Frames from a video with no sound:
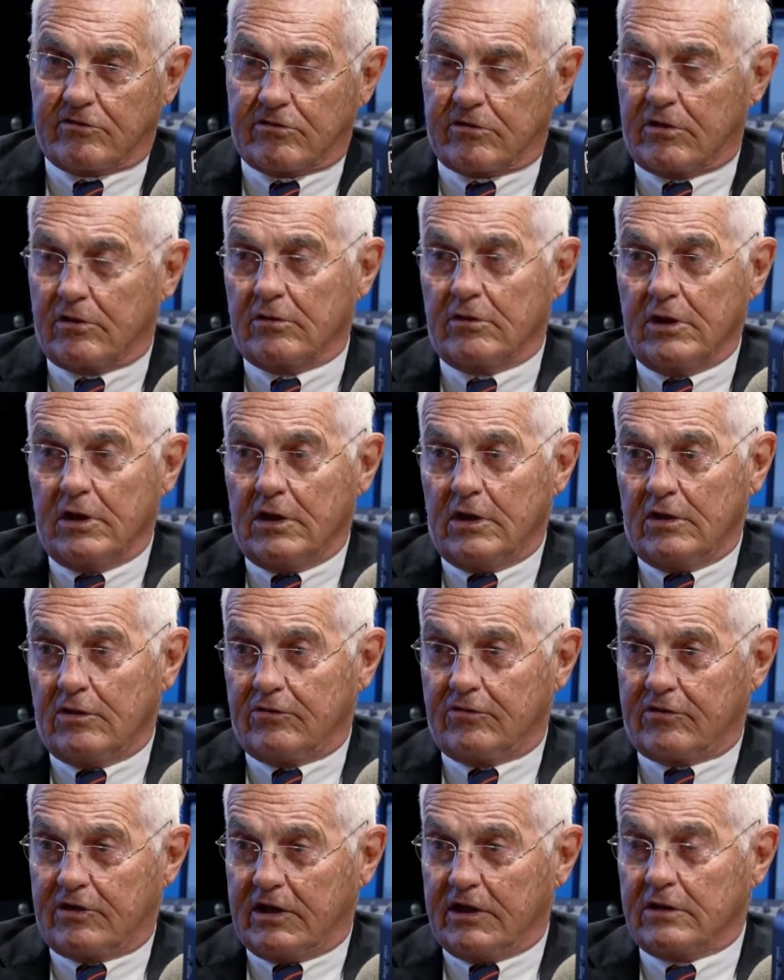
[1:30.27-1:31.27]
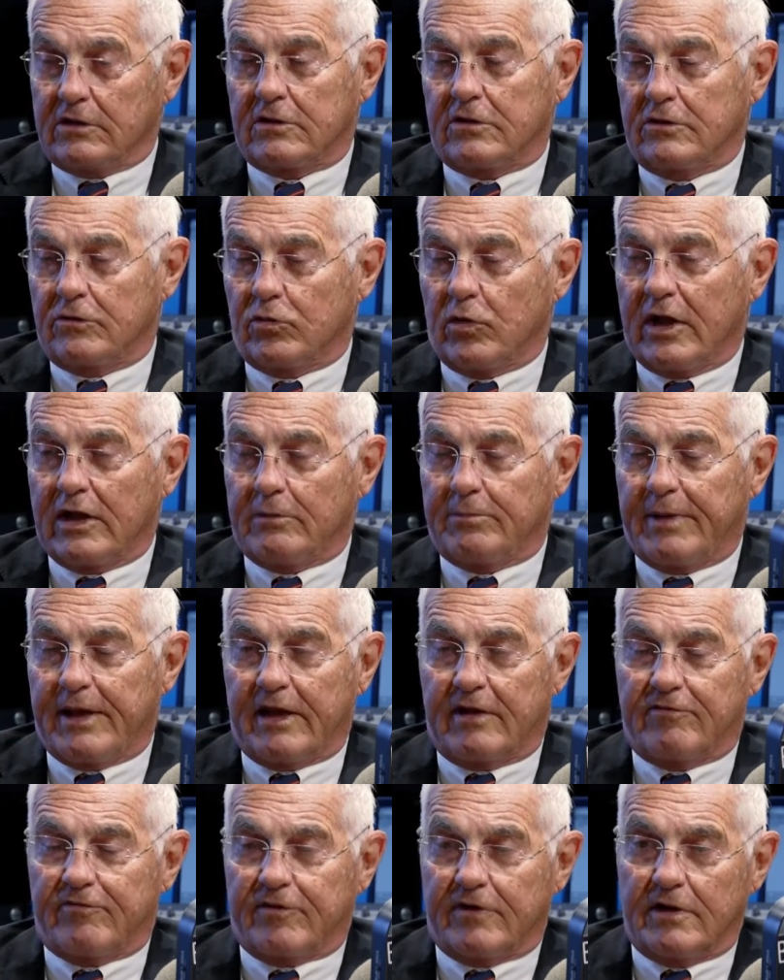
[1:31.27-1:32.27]
So steel could well
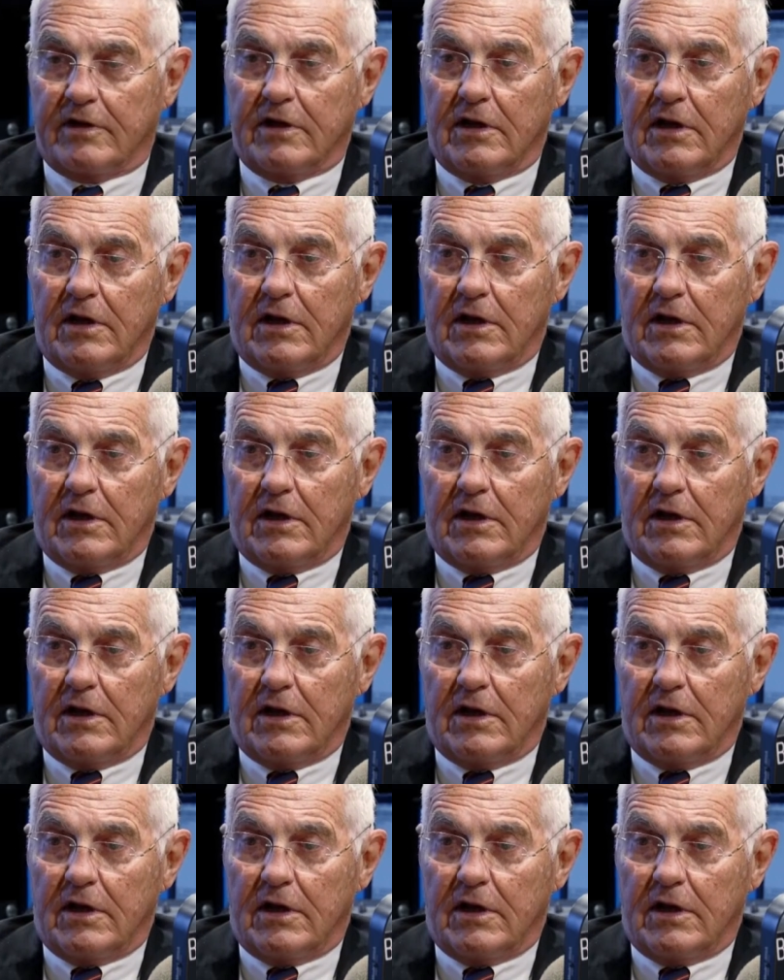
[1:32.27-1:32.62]
benefit.